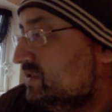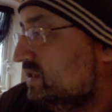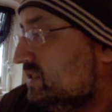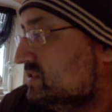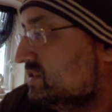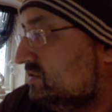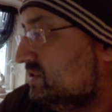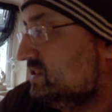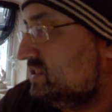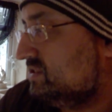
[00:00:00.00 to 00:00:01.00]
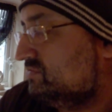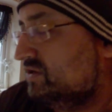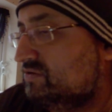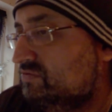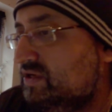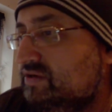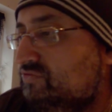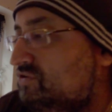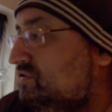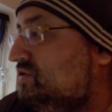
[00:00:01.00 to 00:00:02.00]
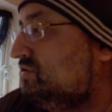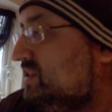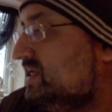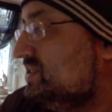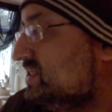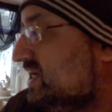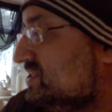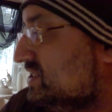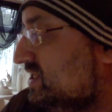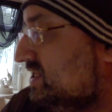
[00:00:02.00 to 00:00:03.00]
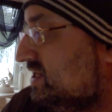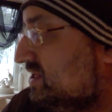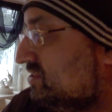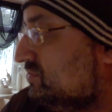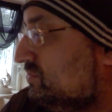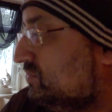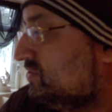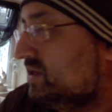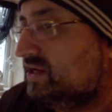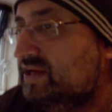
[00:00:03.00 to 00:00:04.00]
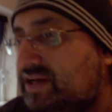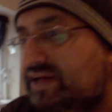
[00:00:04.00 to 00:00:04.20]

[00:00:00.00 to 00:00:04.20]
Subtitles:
And so he said quite a few good things actually that I thought were.